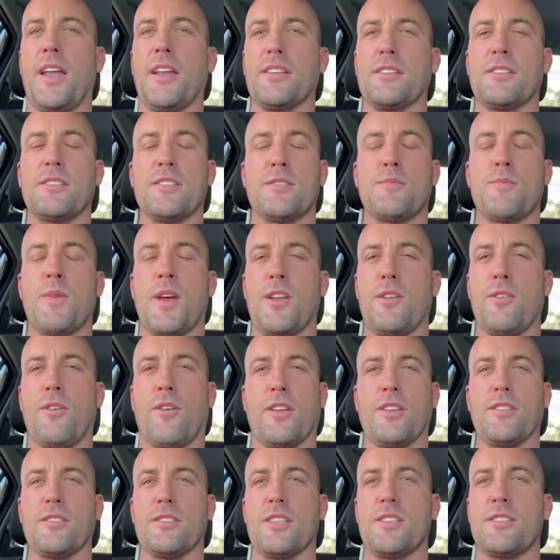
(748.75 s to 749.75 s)
it's just been
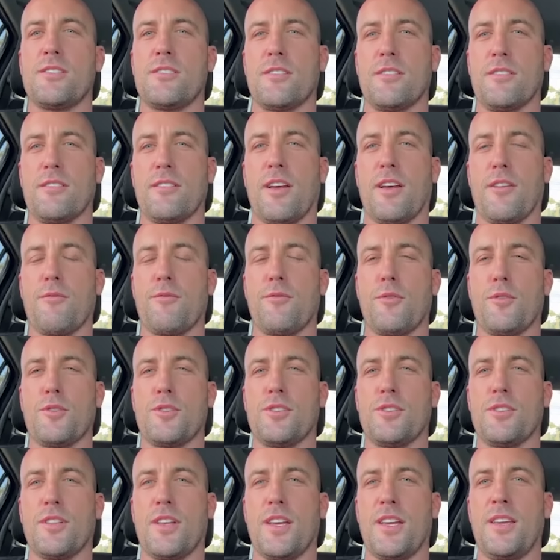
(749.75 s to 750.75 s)
non-existent,
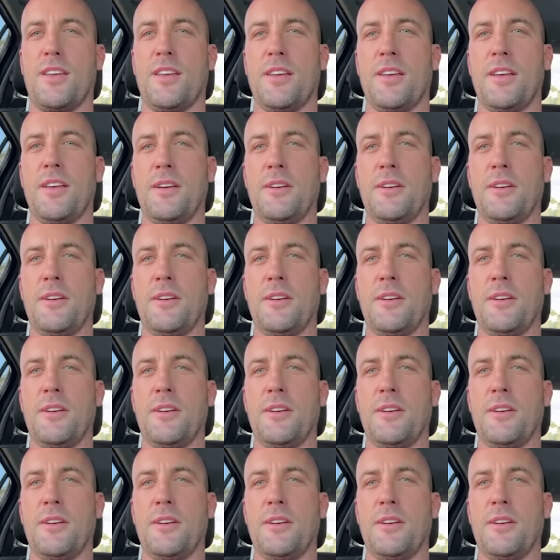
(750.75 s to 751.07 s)
unfortunately.